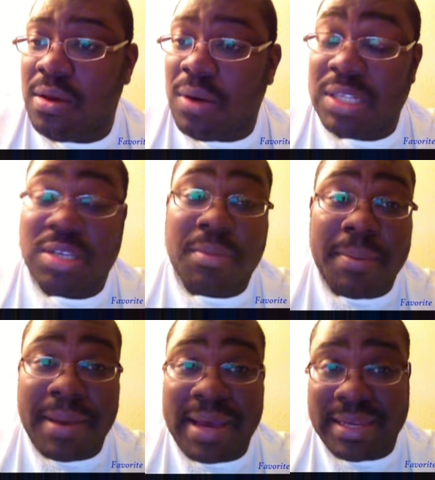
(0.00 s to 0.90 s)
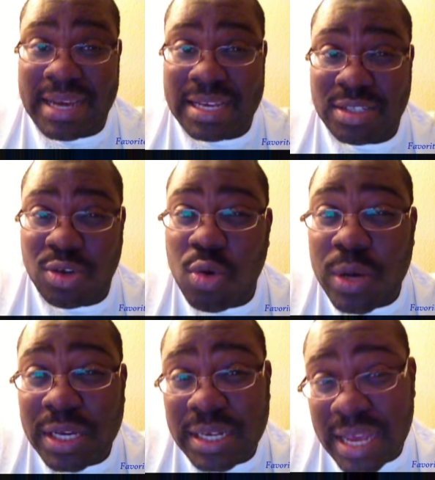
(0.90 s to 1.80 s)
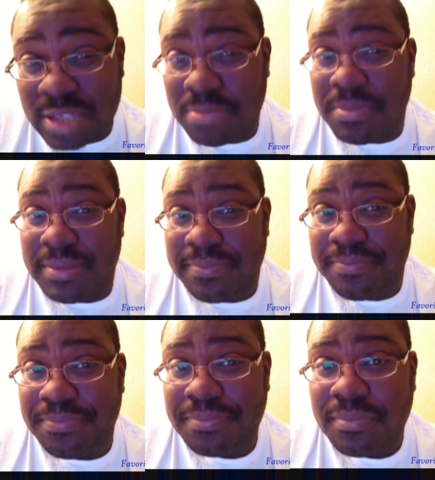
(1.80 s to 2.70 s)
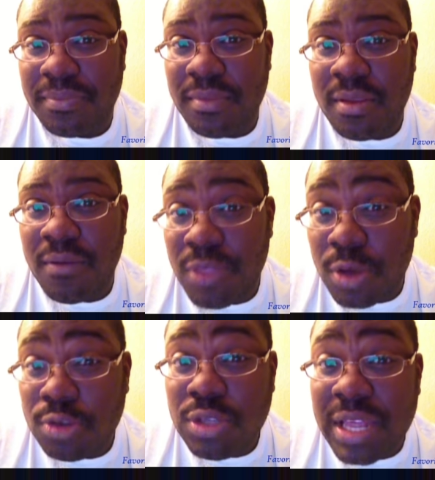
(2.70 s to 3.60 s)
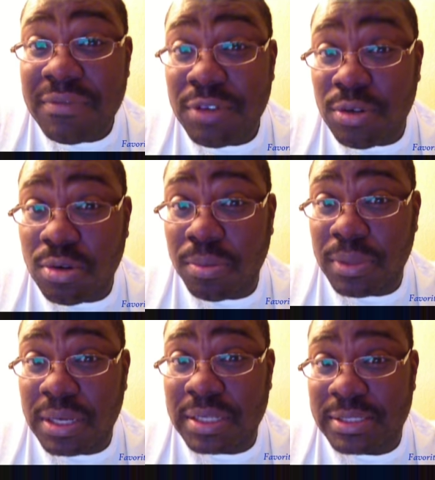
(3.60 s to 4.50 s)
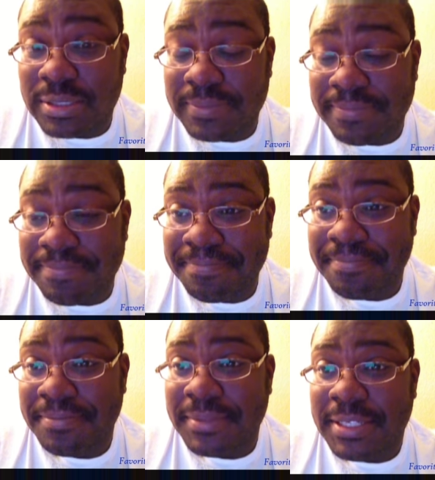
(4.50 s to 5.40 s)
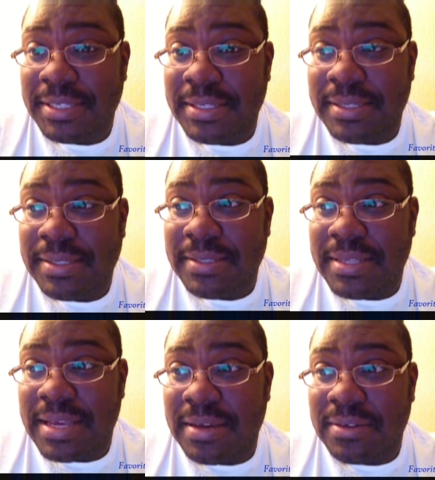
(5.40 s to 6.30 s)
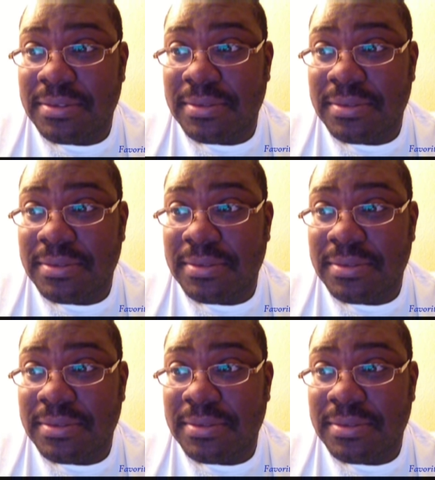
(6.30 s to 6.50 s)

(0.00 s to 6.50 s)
While it's on my mind, guys, a quick announcement. For those of you that have Google Plus, now,